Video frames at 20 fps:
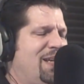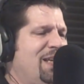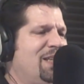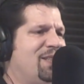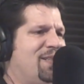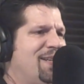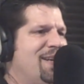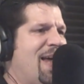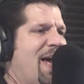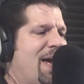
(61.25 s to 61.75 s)

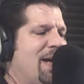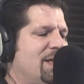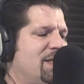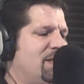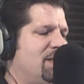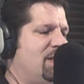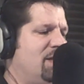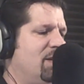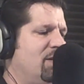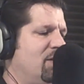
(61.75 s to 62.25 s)
He's
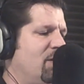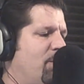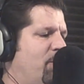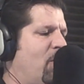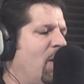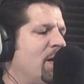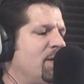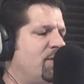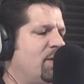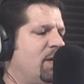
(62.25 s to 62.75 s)
next, the
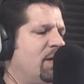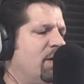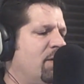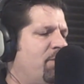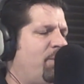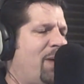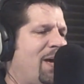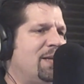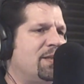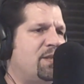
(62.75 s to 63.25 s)

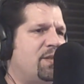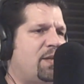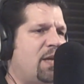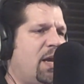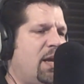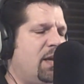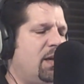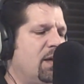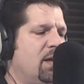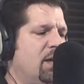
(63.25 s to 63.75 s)
president of Penn
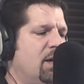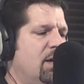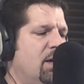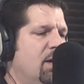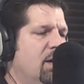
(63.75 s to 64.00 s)
State.